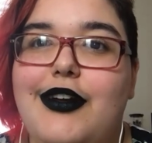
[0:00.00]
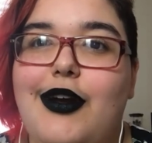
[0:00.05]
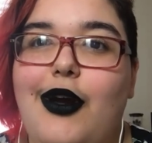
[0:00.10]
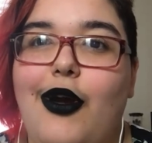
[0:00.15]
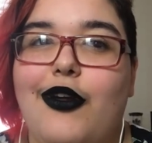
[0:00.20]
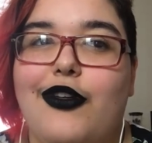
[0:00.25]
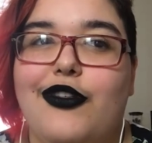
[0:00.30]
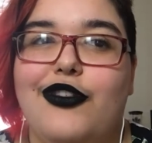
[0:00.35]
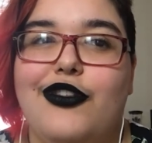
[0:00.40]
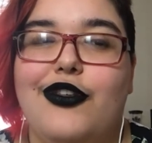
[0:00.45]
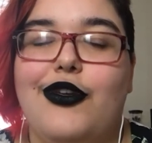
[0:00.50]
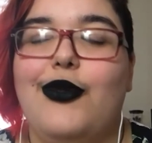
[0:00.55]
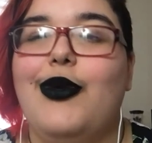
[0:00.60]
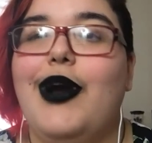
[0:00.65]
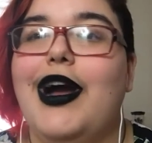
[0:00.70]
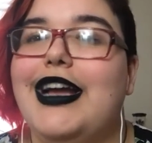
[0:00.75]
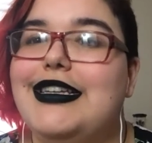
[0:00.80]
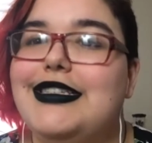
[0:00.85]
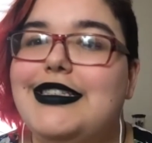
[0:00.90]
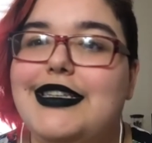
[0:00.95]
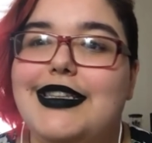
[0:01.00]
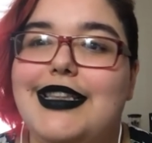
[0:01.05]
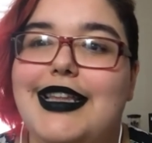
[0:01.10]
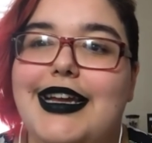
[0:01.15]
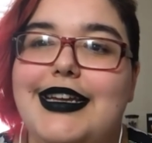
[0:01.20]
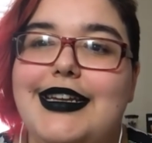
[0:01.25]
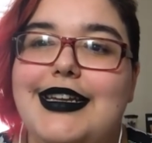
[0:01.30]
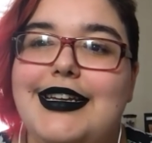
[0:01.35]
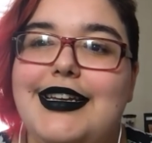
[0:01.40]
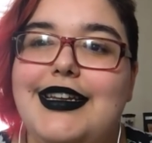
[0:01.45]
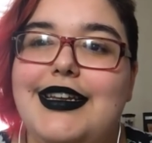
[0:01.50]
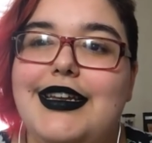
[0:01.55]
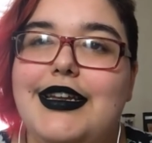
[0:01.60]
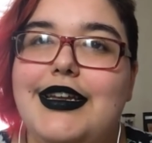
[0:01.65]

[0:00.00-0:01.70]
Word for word: are so isolated